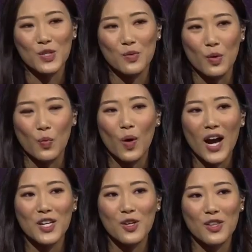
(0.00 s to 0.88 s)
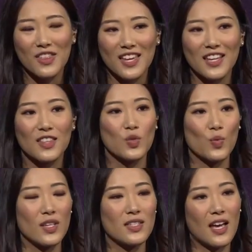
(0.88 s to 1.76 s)
through, why do you think the
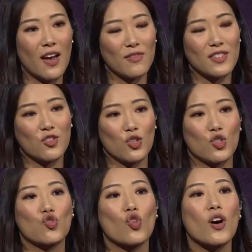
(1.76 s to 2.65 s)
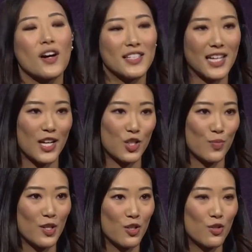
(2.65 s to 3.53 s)
Swiss have such a strong
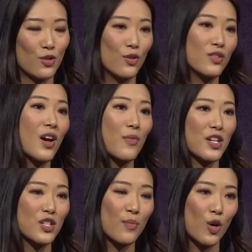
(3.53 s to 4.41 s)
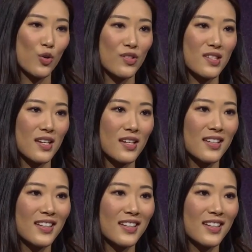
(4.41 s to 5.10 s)
attachment to direct democracy?